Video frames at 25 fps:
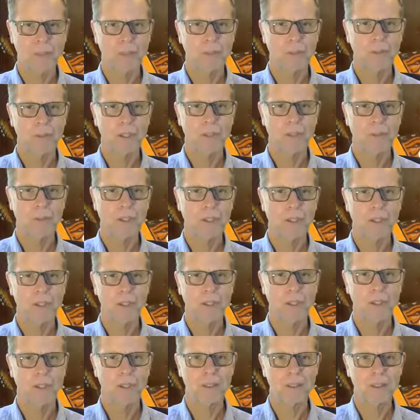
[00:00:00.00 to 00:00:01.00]
whether we've got
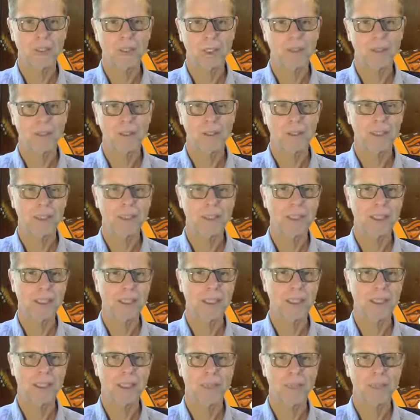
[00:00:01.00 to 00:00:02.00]

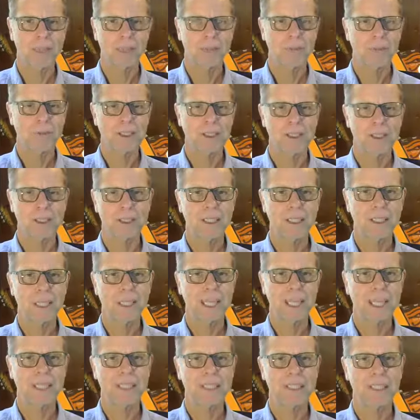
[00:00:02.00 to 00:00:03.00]
COVID-19, and we're just in our
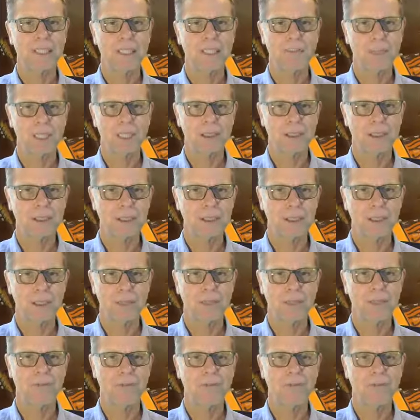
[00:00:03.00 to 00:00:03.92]
heads so much that we